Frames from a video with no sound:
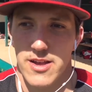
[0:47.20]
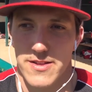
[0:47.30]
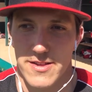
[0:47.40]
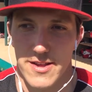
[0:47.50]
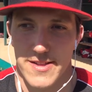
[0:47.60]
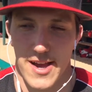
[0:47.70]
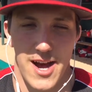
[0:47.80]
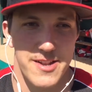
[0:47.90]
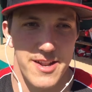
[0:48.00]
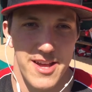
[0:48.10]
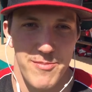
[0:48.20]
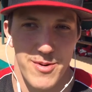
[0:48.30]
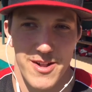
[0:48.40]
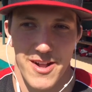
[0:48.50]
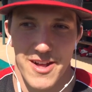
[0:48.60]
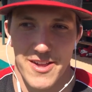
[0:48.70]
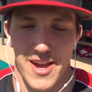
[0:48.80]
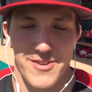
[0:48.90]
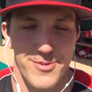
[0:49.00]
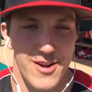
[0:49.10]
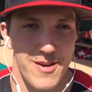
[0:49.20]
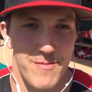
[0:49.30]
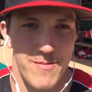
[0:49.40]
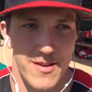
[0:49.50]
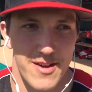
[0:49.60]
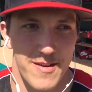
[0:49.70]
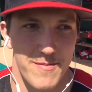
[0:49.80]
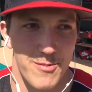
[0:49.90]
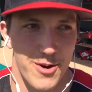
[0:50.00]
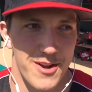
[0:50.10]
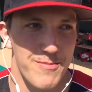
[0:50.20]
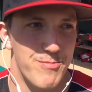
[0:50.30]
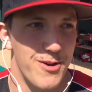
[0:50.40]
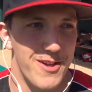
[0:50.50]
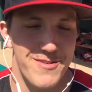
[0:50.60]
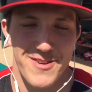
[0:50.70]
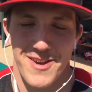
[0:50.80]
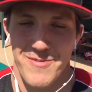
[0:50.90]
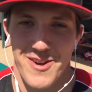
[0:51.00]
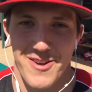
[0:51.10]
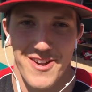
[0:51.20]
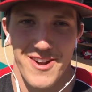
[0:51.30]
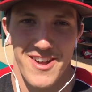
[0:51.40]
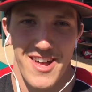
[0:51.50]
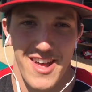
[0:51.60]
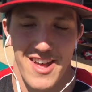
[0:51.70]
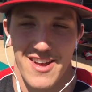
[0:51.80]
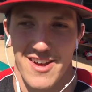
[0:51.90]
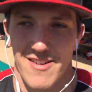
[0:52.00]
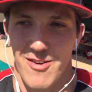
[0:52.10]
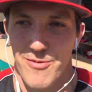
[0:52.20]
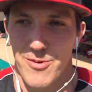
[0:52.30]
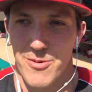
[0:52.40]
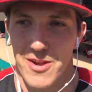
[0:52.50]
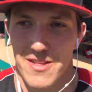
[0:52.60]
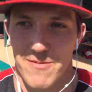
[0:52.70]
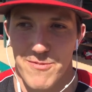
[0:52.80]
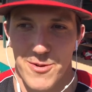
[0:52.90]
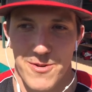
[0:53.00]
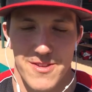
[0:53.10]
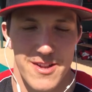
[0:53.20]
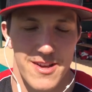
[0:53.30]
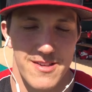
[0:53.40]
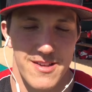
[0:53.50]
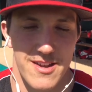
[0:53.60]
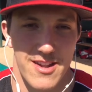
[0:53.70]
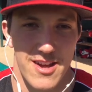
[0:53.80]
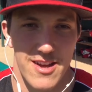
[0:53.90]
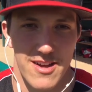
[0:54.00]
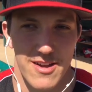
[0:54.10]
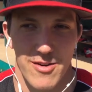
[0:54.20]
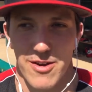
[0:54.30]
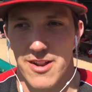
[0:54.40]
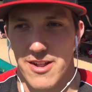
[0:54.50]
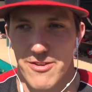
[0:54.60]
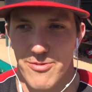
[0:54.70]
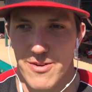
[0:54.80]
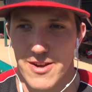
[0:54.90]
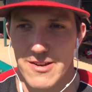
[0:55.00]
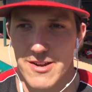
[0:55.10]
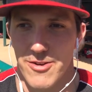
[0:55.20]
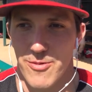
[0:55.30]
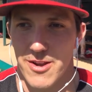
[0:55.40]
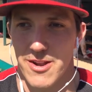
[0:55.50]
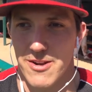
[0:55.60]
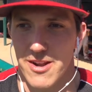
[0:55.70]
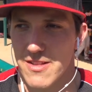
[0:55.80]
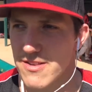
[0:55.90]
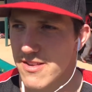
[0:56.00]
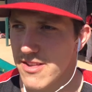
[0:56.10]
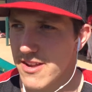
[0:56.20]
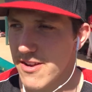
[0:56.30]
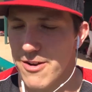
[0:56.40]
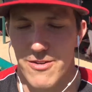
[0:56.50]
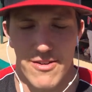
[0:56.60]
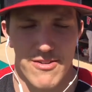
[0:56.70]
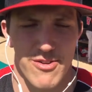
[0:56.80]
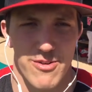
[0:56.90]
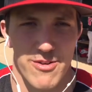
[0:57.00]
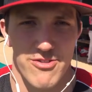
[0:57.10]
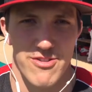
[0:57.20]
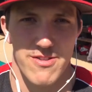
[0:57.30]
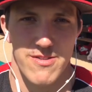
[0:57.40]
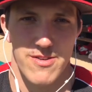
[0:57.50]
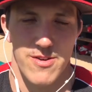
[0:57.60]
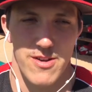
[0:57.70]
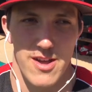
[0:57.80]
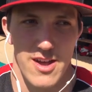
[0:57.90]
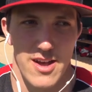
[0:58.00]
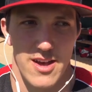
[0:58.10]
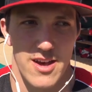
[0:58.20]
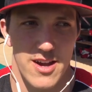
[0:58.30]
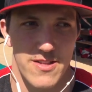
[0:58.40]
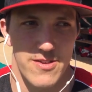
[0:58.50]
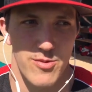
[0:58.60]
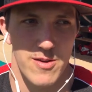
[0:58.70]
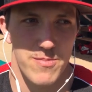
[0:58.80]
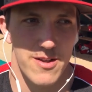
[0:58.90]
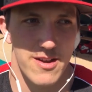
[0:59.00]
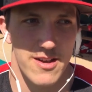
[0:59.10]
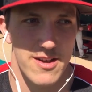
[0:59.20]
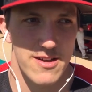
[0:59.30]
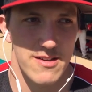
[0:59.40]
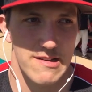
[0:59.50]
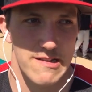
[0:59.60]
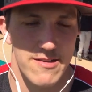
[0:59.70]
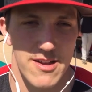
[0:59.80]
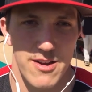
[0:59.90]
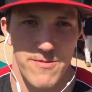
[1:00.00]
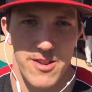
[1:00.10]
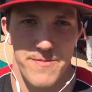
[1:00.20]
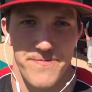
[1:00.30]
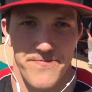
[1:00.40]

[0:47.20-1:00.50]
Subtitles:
It's hot today, but the guys were up. We're getting plenty of sun out here. Hopefully we can get some fluids in us and go get another win here against, I think it's Arizona Christians. So get the sweep and stay undefeated.